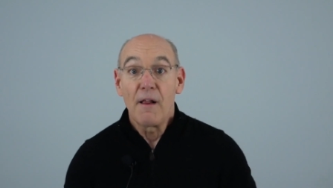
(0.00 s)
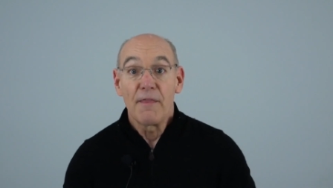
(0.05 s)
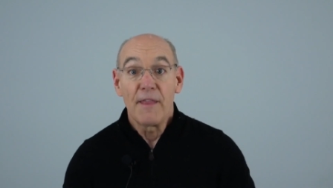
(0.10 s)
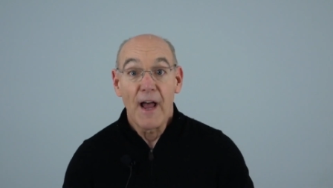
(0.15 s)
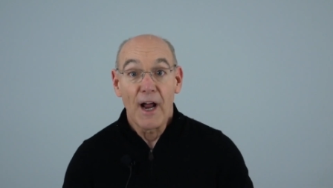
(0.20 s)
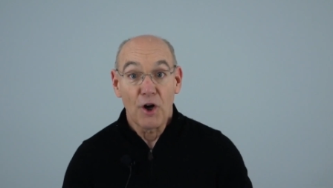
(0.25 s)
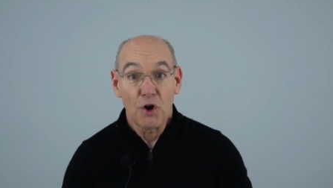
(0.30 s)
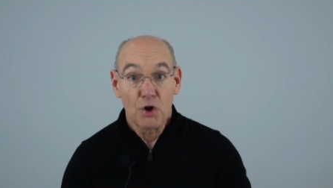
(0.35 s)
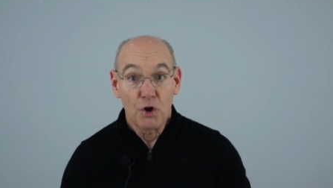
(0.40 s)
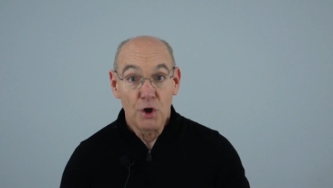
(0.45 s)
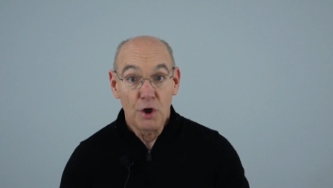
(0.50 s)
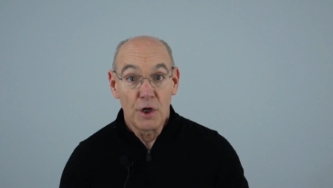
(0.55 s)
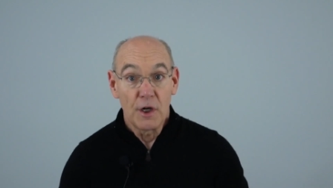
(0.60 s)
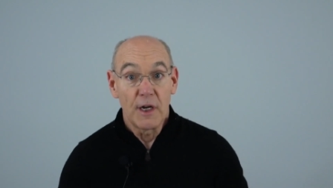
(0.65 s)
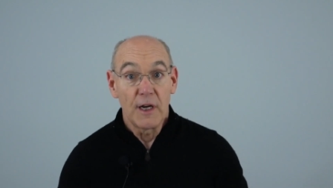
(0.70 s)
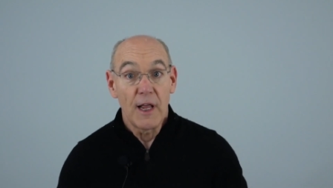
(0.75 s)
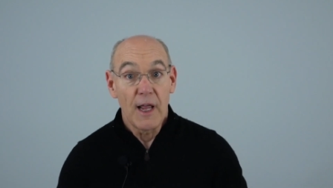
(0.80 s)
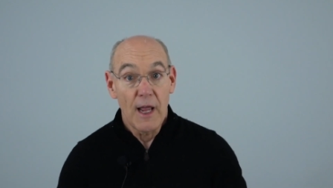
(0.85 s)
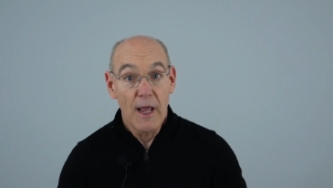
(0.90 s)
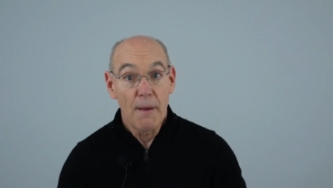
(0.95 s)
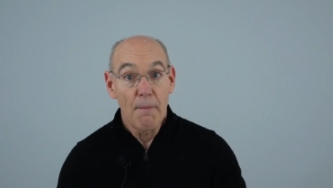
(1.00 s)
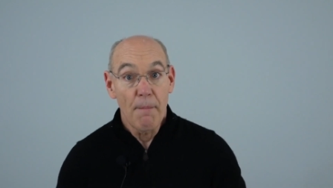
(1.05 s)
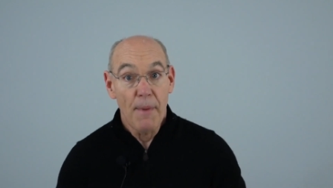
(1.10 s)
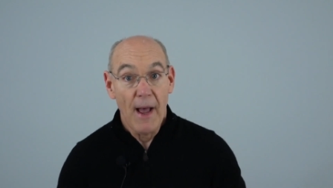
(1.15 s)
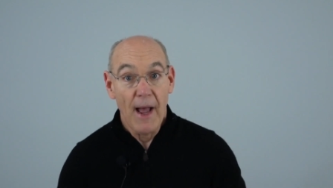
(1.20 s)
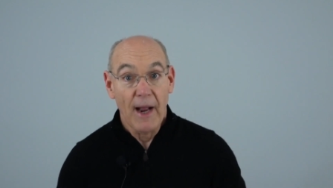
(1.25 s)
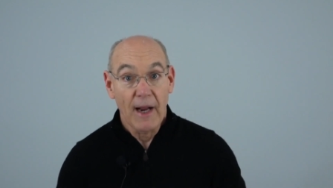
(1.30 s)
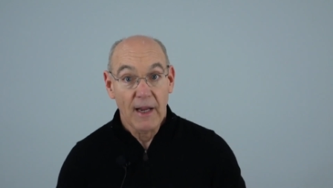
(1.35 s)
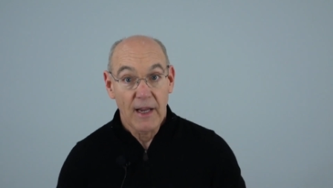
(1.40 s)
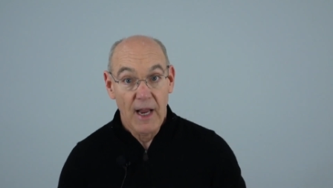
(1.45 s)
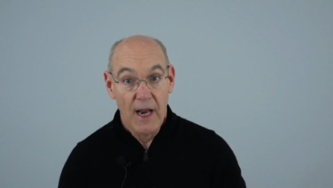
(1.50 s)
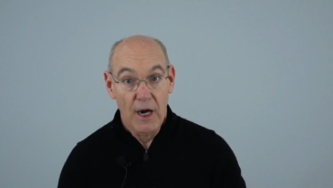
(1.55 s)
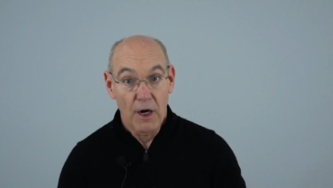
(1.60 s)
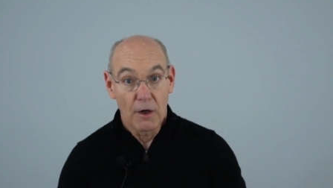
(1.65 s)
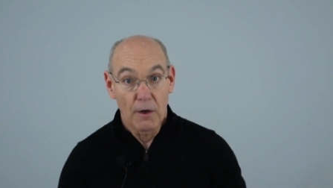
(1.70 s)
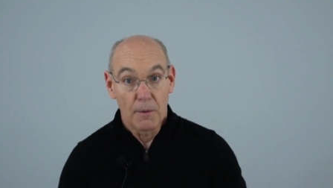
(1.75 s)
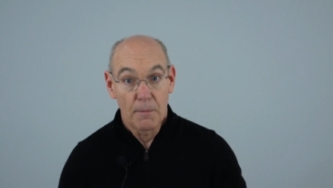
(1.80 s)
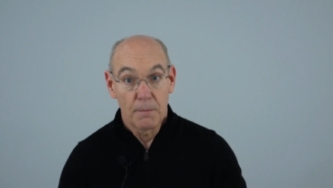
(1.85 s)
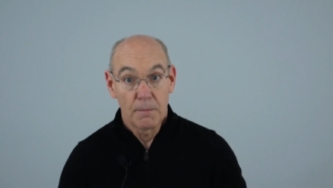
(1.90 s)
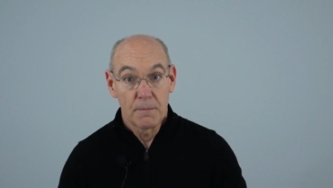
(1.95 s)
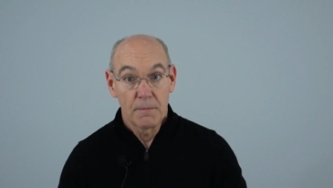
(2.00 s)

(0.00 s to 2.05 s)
that could impact care.